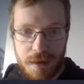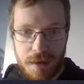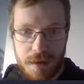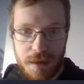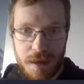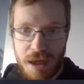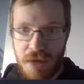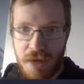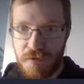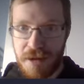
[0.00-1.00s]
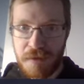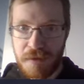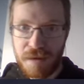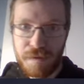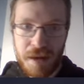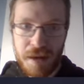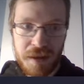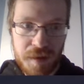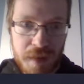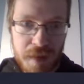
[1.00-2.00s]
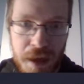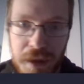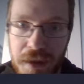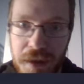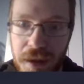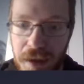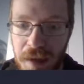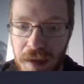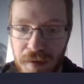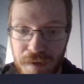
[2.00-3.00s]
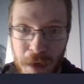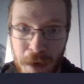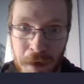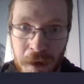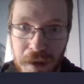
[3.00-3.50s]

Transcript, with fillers: Uh, really rough way to start against a very low rated